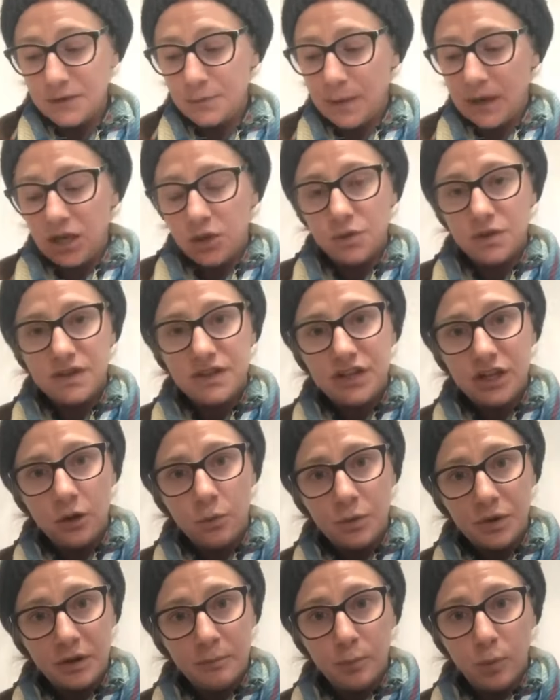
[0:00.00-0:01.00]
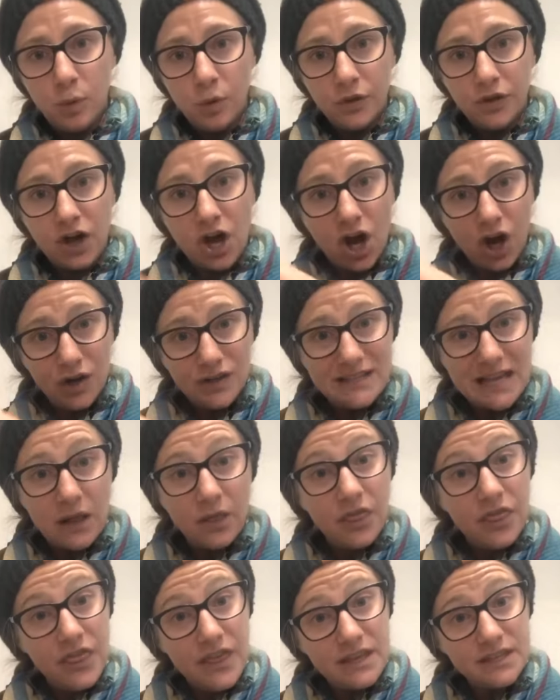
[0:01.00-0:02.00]
but you still want to pull the cards
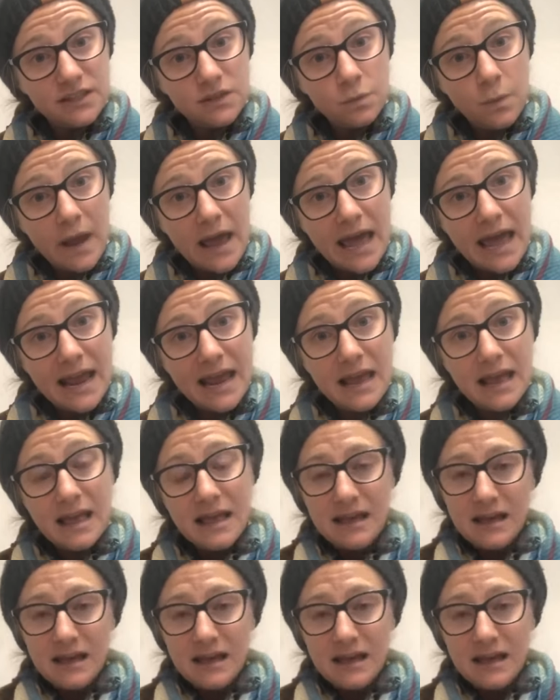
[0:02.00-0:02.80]
out this way,